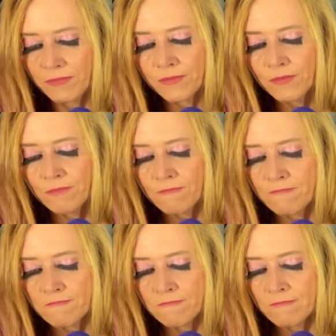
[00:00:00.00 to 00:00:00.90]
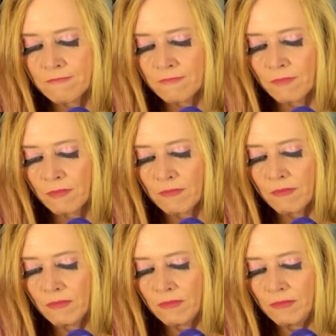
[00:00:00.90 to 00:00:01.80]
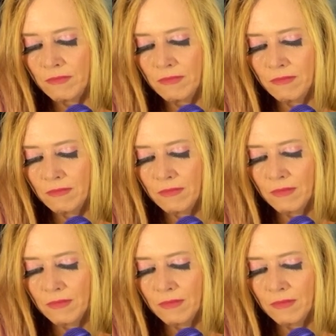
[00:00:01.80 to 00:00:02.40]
Nothing is said.